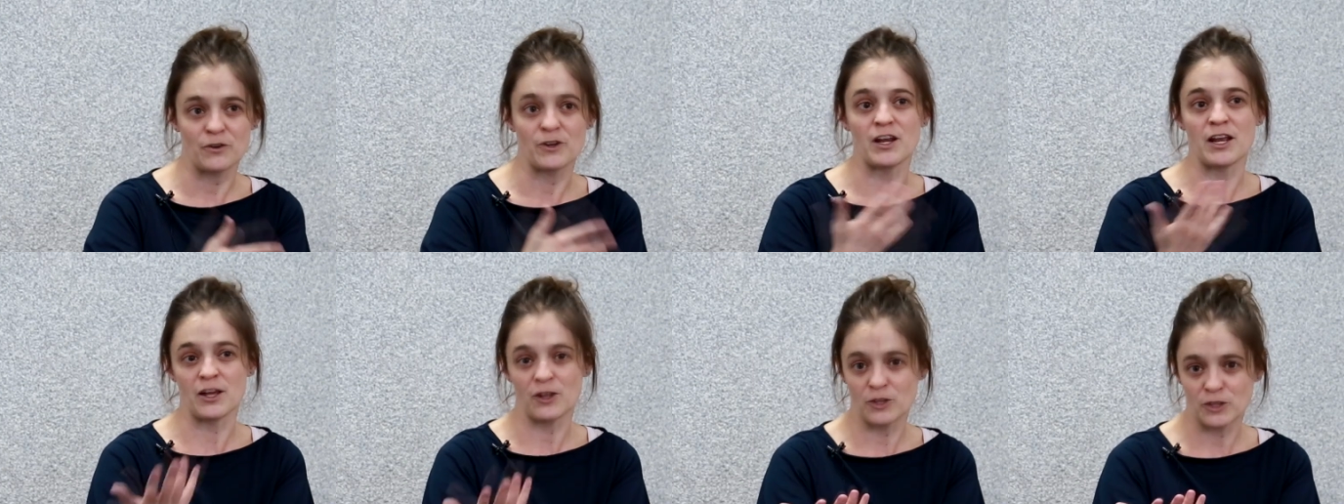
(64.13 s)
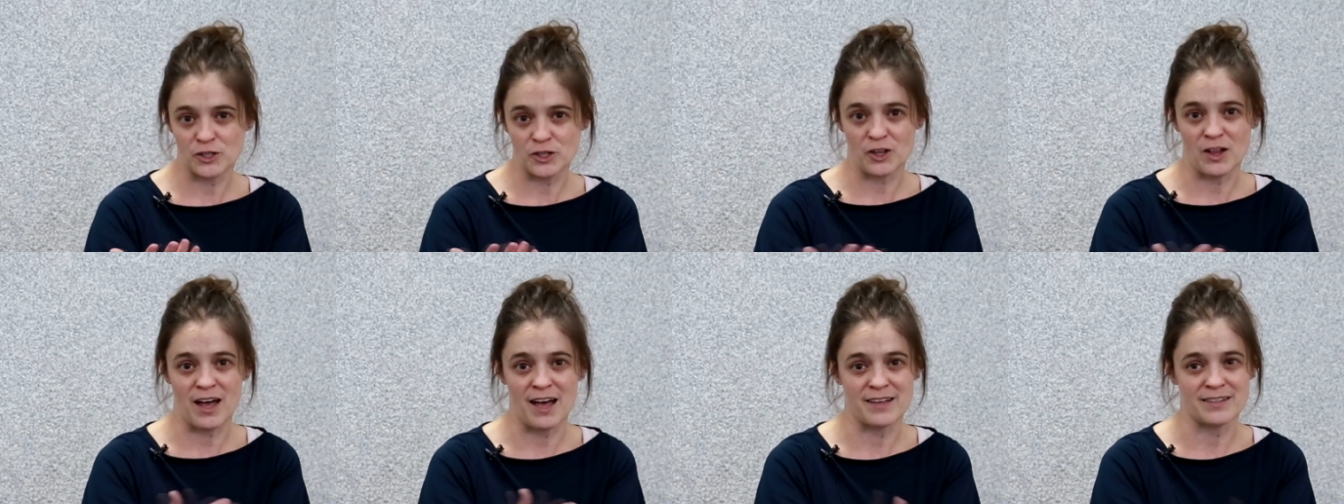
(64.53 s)
for an
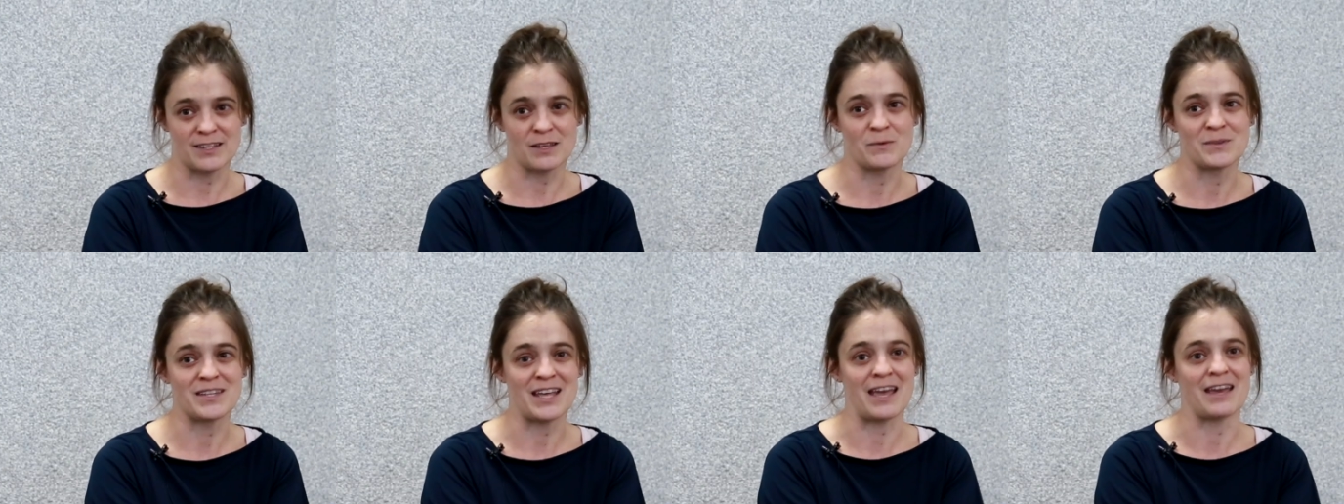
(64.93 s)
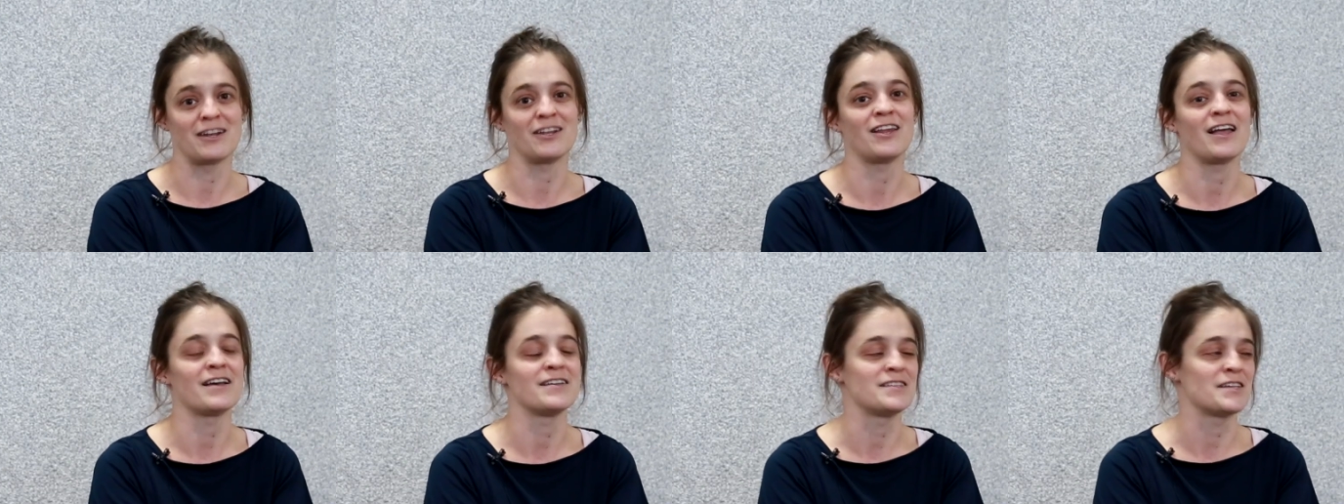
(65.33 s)
English class. I was
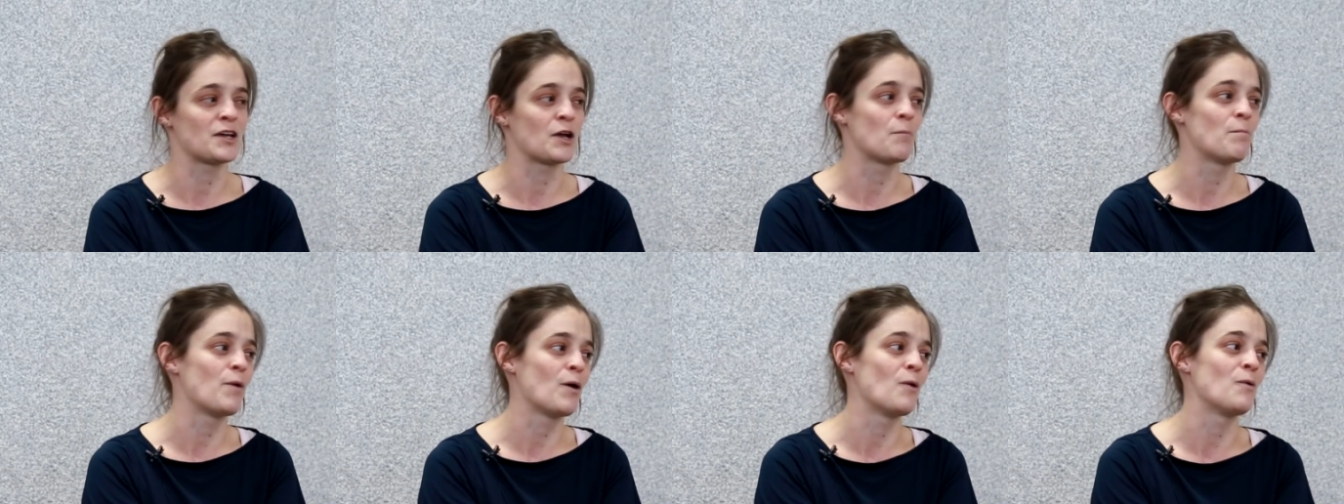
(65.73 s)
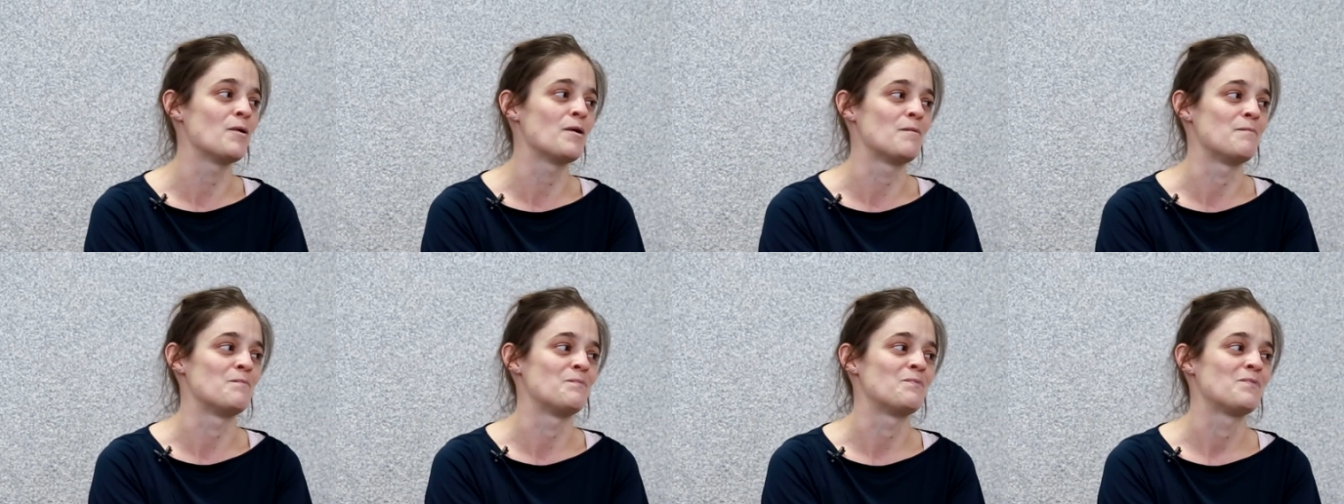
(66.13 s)
analyzing a
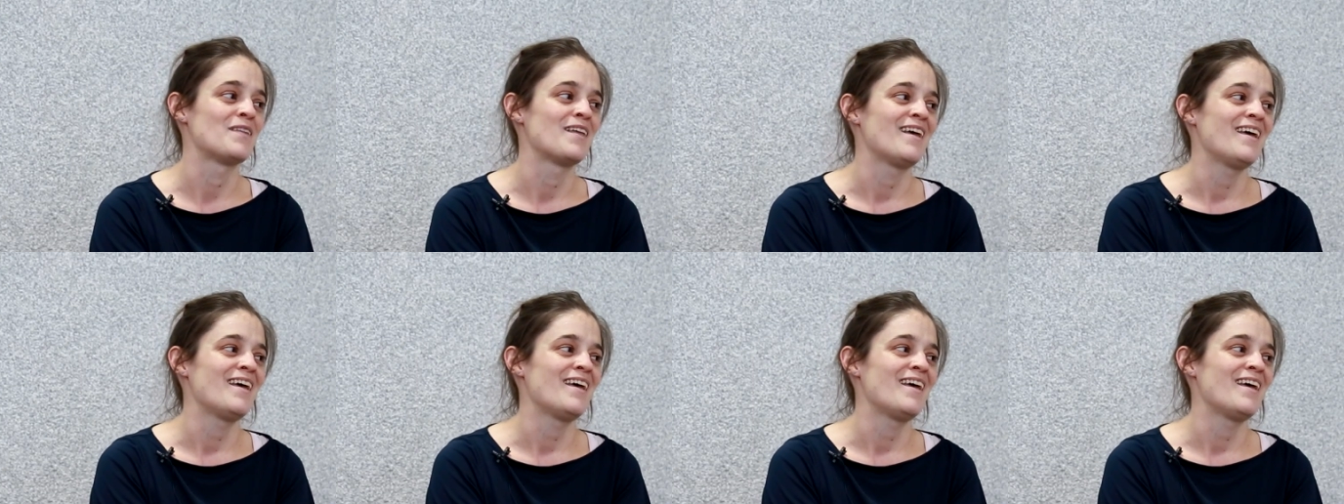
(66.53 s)
poem,